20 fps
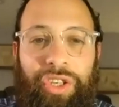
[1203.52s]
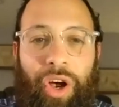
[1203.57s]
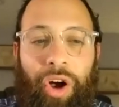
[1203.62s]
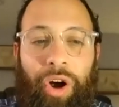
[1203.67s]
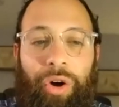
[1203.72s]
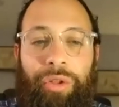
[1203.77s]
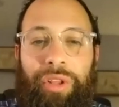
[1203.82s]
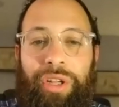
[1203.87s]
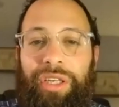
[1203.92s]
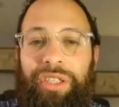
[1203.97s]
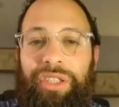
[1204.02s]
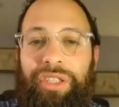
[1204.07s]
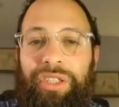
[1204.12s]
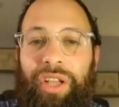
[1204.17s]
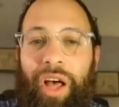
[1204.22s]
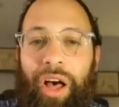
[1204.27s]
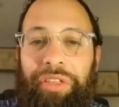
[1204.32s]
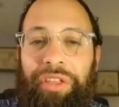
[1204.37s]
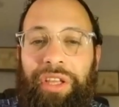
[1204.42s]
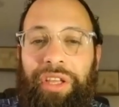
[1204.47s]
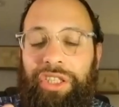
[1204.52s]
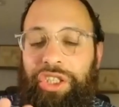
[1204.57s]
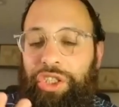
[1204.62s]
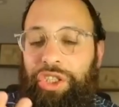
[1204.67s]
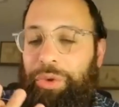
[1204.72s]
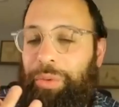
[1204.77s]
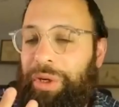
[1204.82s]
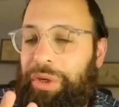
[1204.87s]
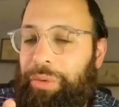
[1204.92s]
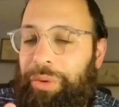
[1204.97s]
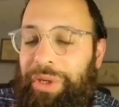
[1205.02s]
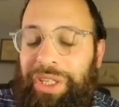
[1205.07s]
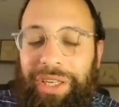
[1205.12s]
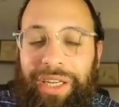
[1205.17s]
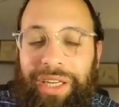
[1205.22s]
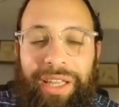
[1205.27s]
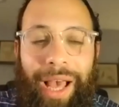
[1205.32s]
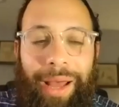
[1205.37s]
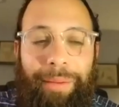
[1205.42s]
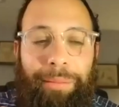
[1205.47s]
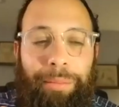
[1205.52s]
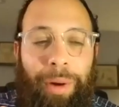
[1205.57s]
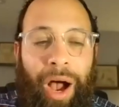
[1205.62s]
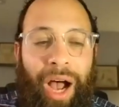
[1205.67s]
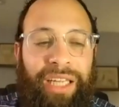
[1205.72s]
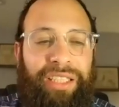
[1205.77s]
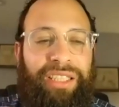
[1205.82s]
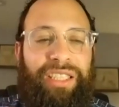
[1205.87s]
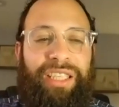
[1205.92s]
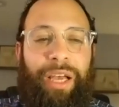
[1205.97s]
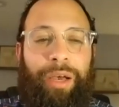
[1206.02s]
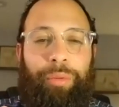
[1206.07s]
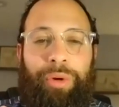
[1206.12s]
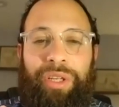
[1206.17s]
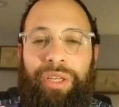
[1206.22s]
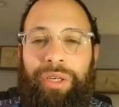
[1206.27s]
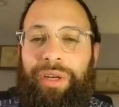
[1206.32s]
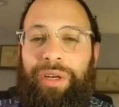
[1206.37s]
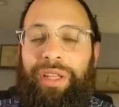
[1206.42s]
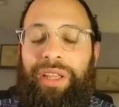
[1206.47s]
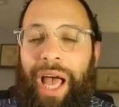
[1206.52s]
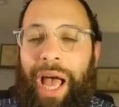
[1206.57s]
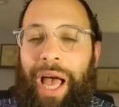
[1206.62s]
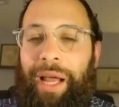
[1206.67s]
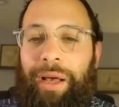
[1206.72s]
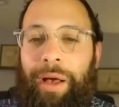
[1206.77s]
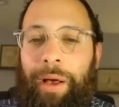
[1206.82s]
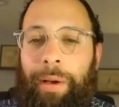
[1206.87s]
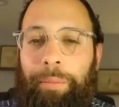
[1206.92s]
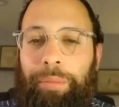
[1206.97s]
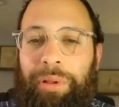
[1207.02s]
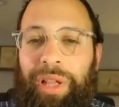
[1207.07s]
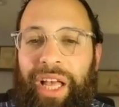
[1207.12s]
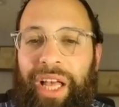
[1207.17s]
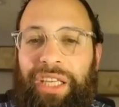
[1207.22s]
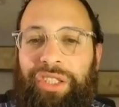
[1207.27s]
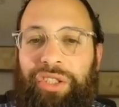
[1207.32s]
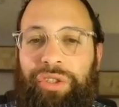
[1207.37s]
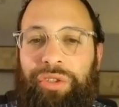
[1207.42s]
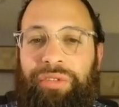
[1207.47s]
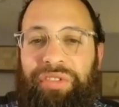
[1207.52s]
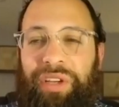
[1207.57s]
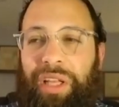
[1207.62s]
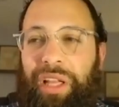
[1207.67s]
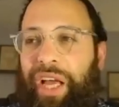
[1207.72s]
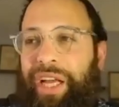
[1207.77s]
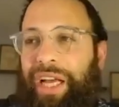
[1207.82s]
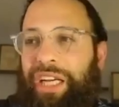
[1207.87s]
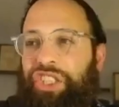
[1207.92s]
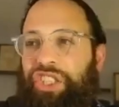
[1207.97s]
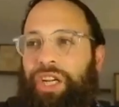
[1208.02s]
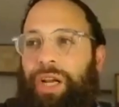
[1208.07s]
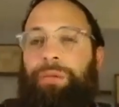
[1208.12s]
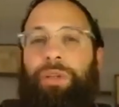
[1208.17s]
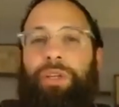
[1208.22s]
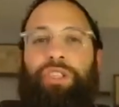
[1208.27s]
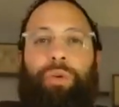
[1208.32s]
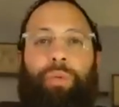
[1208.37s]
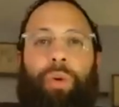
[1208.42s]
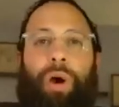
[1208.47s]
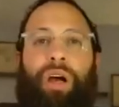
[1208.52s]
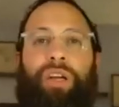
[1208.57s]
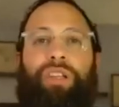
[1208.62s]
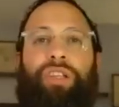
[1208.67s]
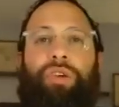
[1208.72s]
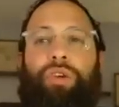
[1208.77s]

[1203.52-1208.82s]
there's nothing, because when you're in that mindset, when you're in that place, you feel like Hashem doesn't want you.